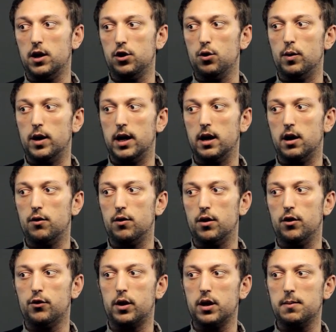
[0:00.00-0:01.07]
and you weigh
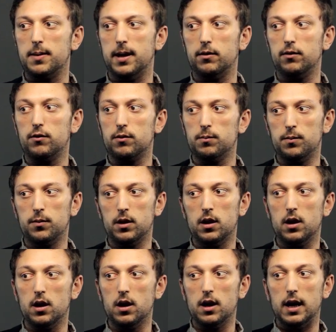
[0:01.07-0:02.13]
120 pounds,
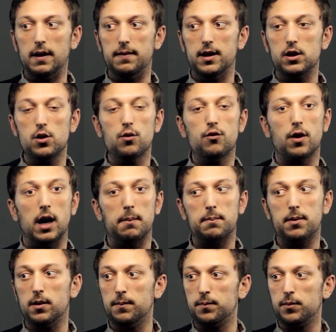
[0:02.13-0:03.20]
and then you drop